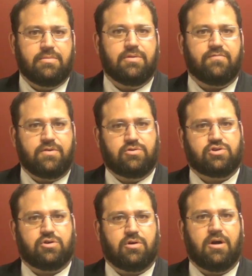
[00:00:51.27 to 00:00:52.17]
the
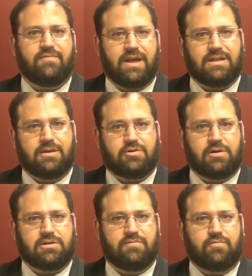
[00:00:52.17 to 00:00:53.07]
future of
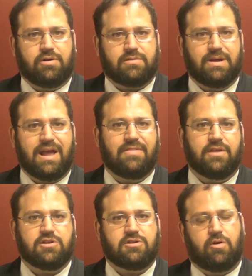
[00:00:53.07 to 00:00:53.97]
antitrust enforcement and
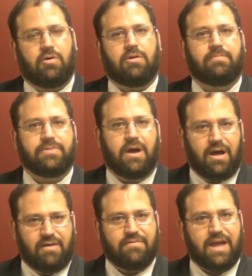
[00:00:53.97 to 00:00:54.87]
the soul
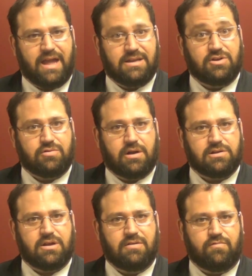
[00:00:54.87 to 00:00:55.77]
of
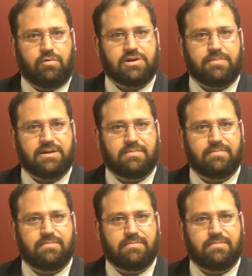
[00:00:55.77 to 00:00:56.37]
antitrust enforcement.